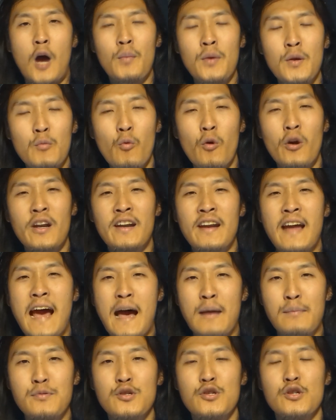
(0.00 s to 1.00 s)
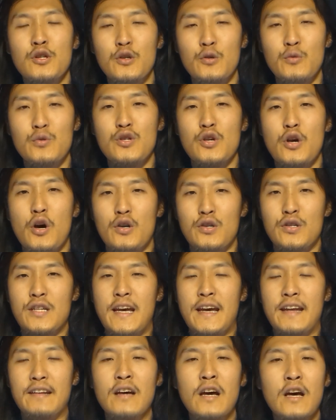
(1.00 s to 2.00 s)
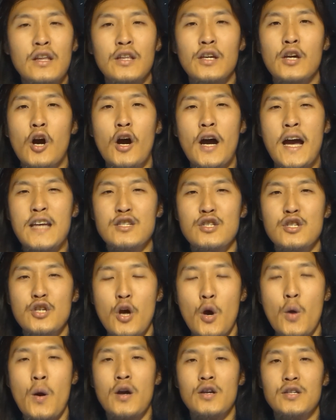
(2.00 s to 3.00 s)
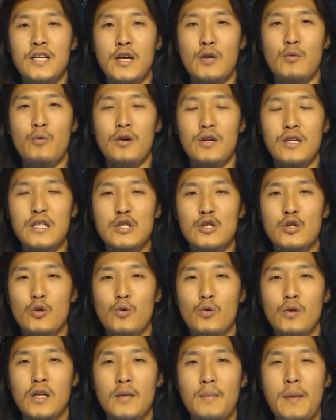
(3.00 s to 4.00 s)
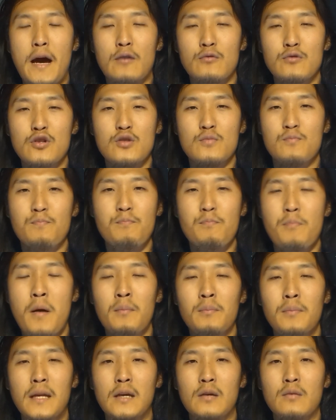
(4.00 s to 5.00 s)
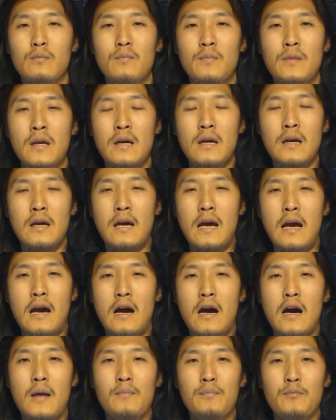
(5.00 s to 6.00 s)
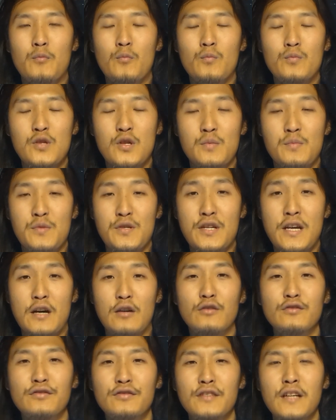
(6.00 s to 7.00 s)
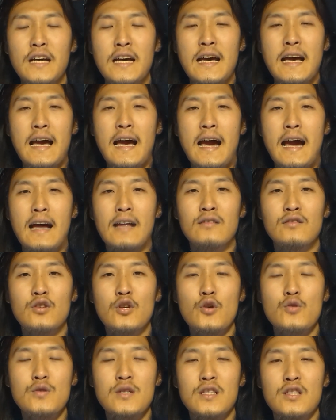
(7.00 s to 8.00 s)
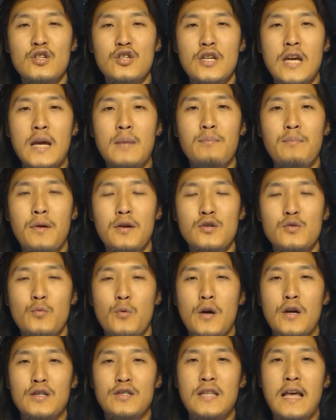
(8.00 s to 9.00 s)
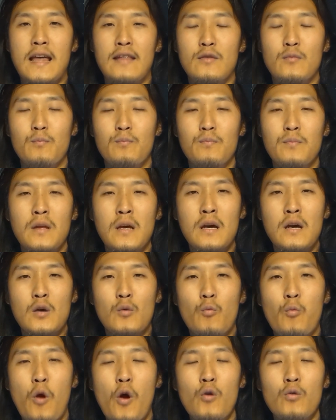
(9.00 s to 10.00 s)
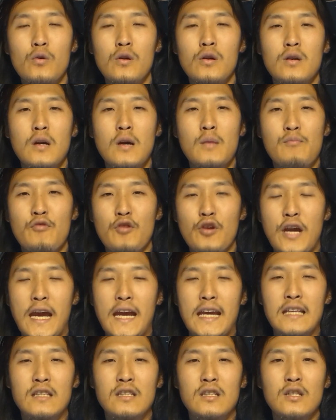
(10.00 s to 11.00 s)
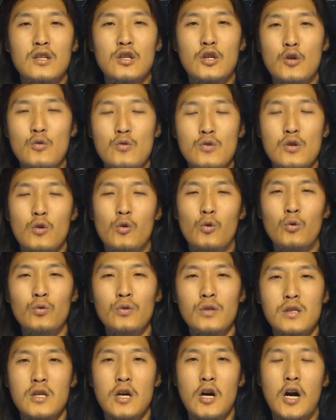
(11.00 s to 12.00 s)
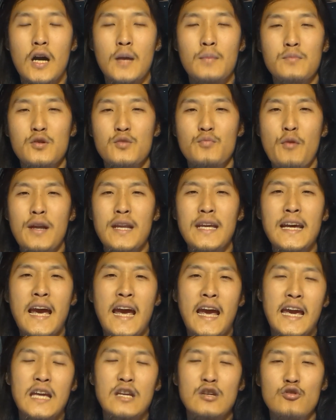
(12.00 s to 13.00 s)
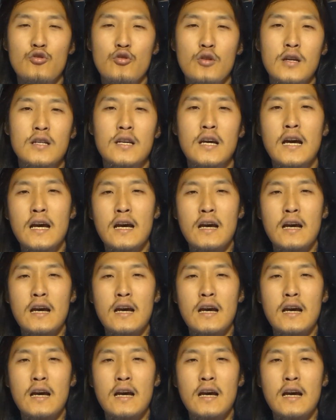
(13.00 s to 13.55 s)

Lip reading: I mean, what an absolute tosshead. The guy has no idea what he's talking about, just mumbling to himself and using the same buzzwords that the woke brigade use all the time, spreading hatred.